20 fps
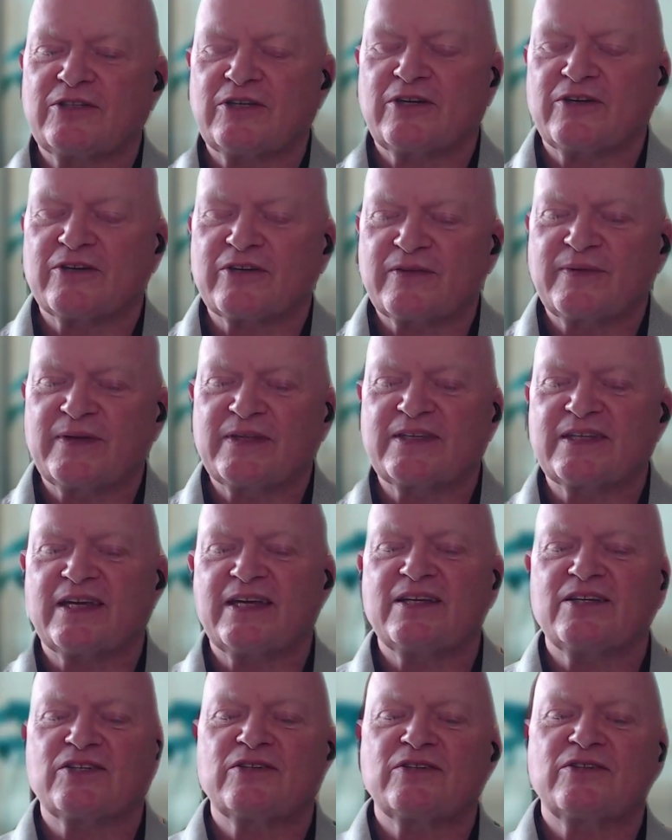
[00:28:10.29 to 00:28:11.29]

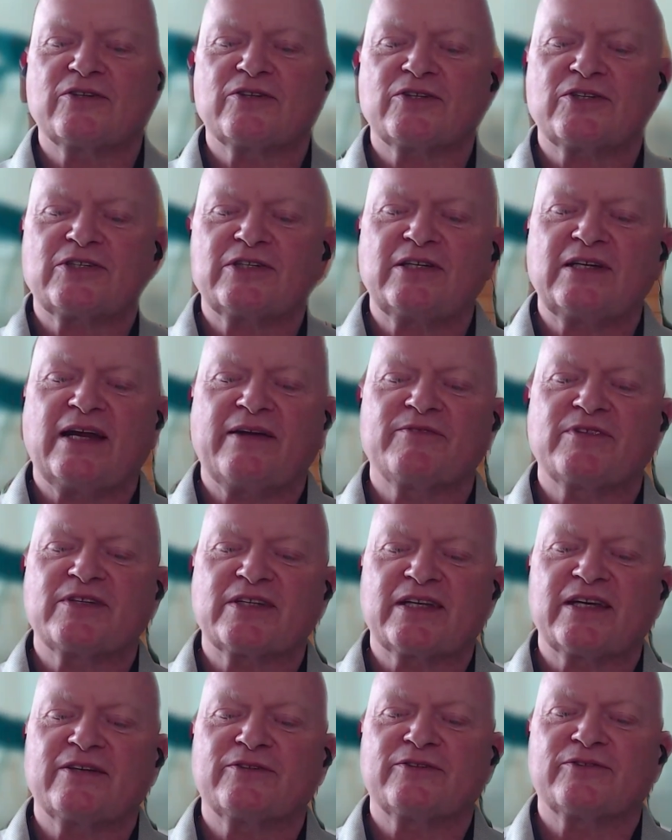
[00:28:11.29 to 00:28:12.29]
documentation. You're still having to
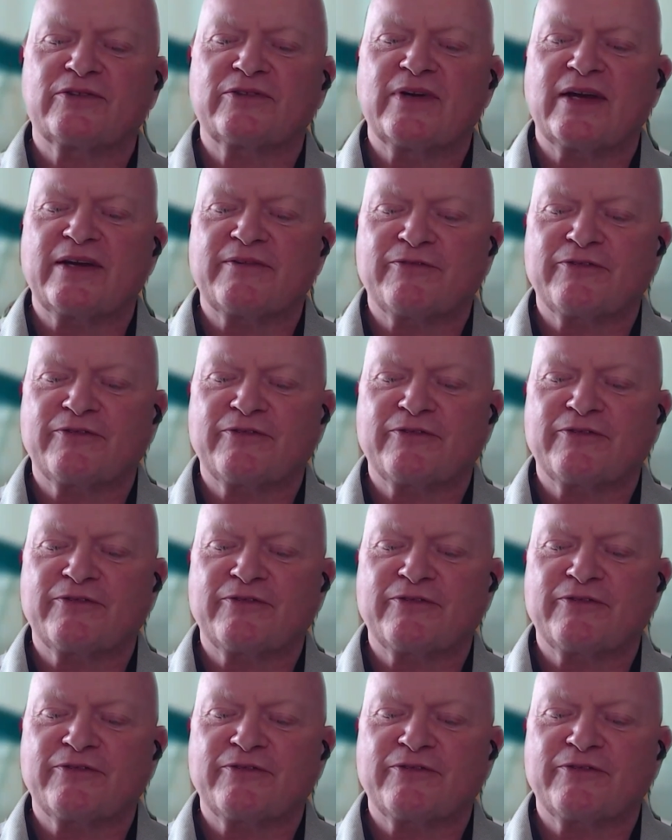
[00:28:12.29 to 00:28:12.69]
go through